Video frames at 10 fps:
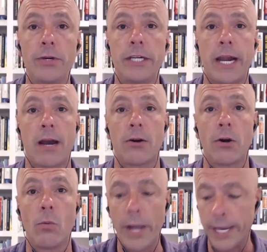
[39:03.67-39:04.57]
that you
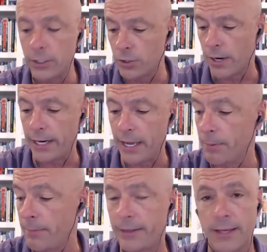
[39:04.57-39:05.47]
encounter when trying to
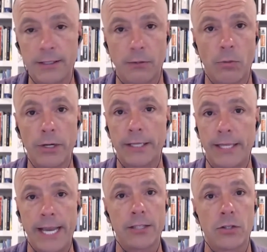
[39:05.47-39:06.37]
implement this, and we'll
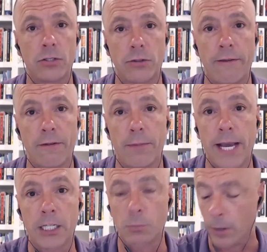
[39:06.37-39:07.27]
get the answer straight
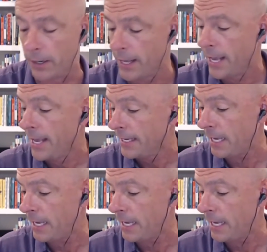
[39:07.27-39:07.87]
from the expert.